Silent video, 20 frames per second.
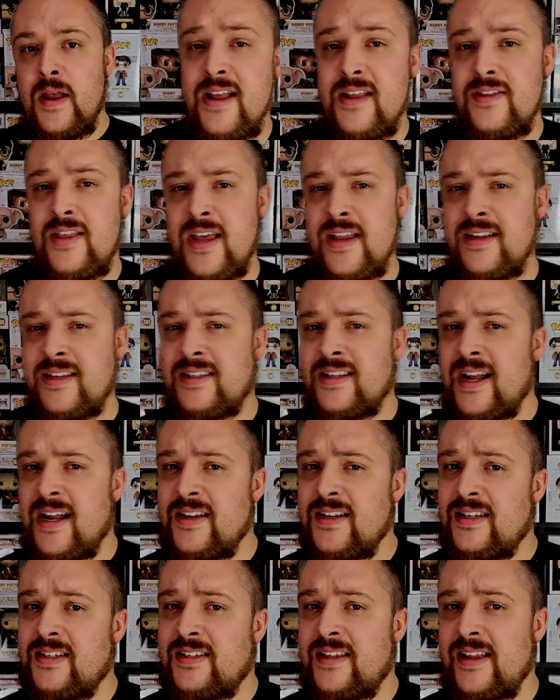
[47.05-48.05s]
they decide
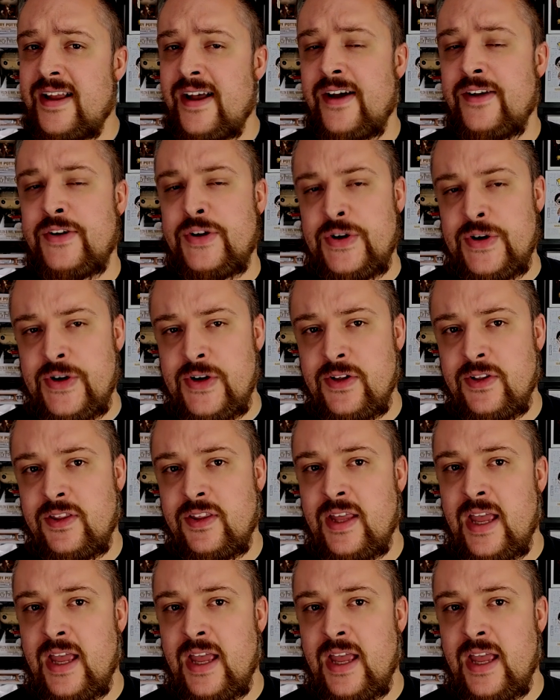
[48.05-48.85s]
to stay on Earth